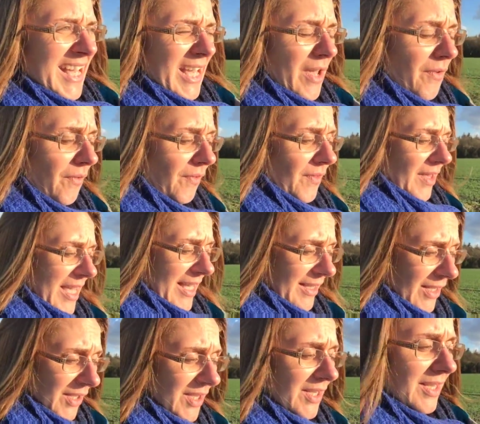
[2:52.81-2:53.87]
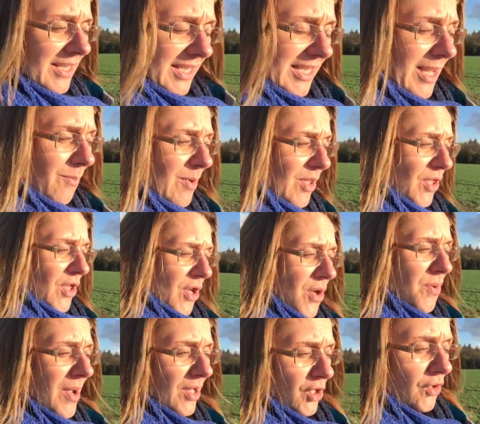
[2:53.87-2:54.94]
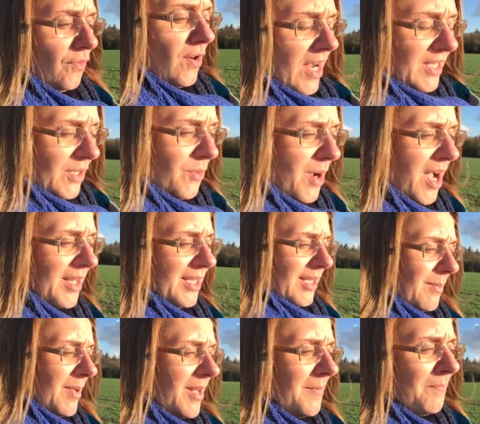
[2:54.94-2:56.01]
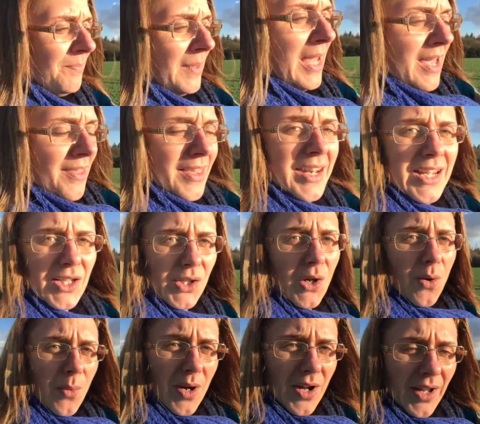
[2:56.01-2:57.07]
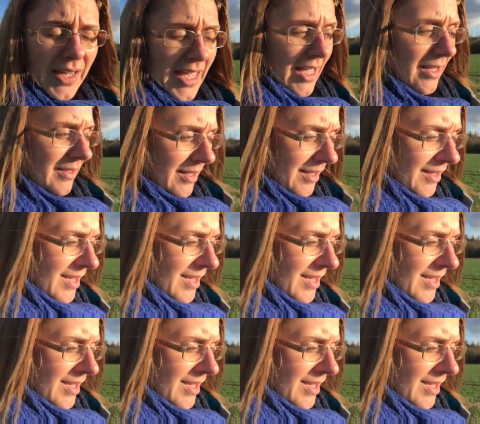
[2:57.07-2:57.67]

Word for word: if it doesn't sit with you as your ideal customer, then it's not working.